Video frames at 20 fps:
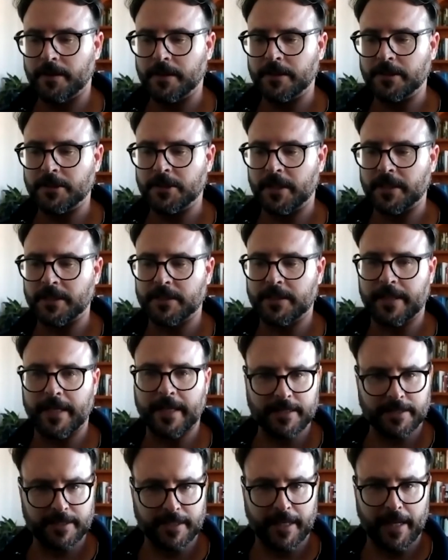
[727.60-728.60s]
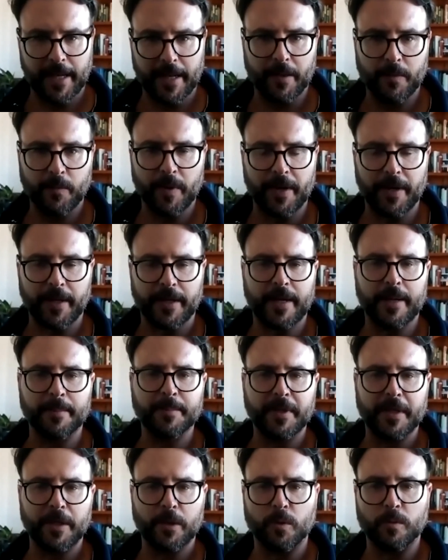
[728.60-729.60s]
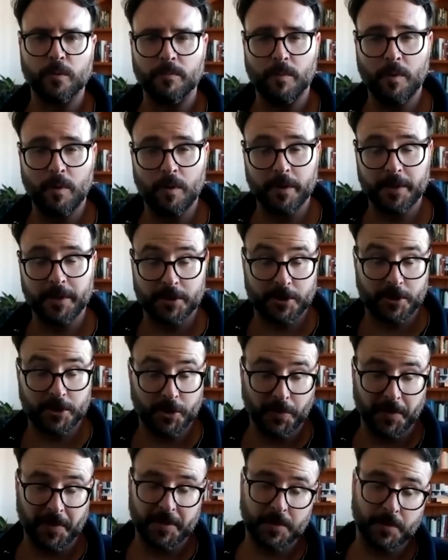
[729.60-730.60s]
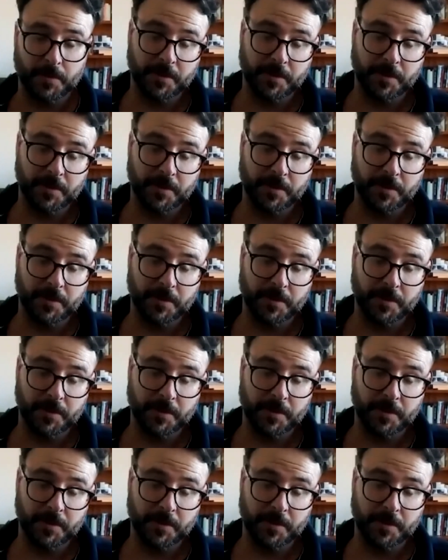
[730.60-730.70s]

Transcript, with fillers: just yesterday, when a company called Mortgage Choice,